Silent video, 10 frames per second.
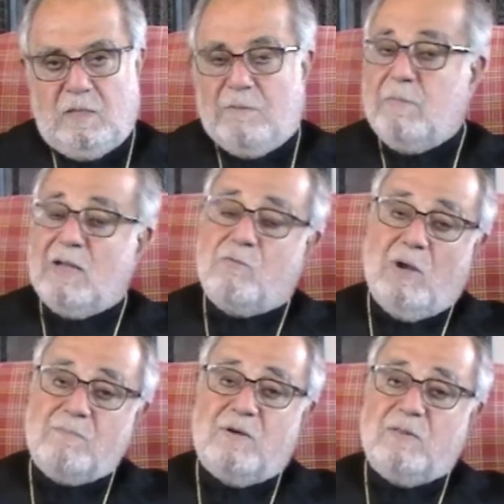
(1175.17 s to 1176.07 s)
And my
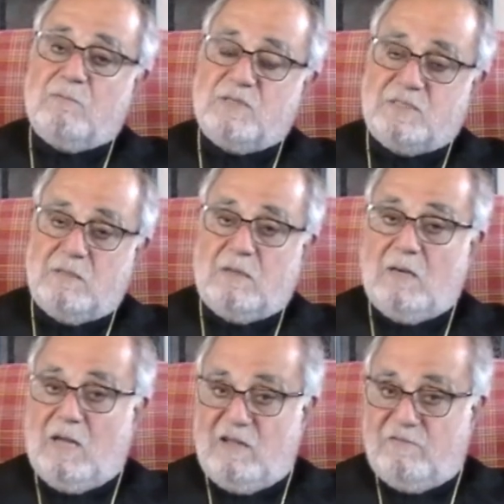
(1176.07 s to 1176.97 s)
grandmother was still
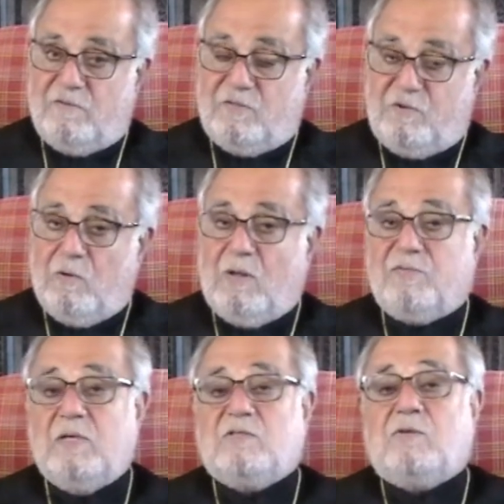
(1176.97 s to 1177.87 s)
alive
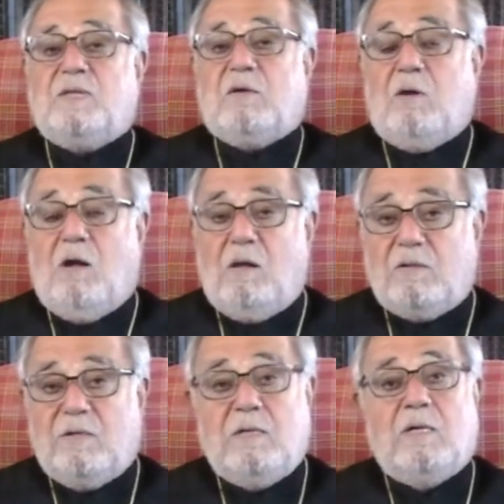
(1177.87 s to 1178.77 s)
throughout this, so they
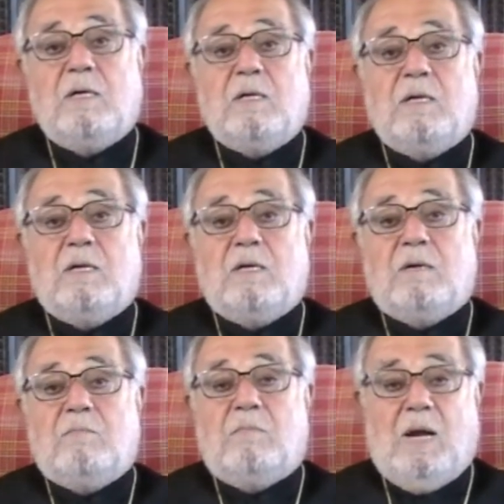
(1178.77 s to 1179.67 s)
called
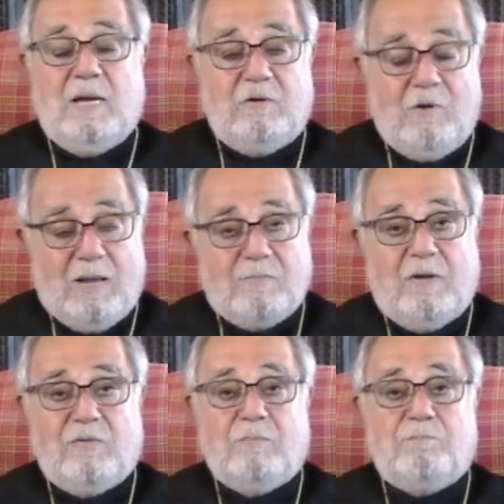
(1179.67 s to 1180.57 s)
my
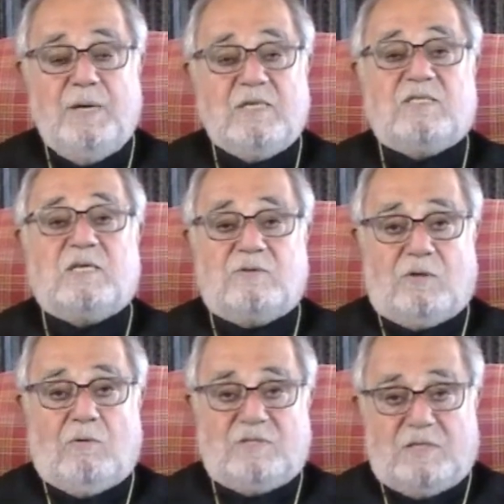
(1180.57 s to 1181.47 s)
grandmother Big
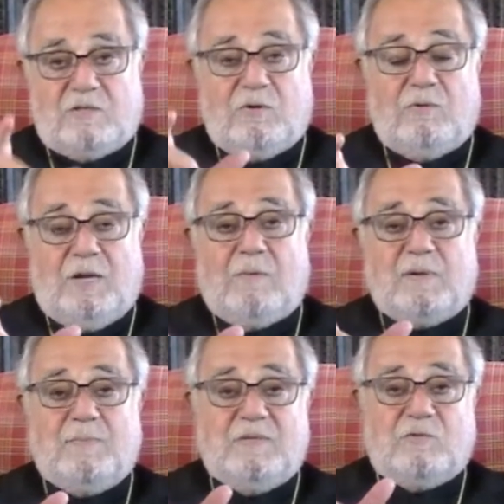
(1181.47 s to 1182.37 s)
Sito. Sito in
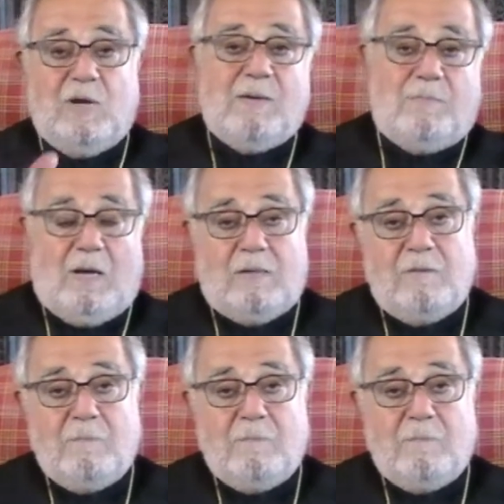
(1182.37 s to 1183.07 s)
Arabic means grandma.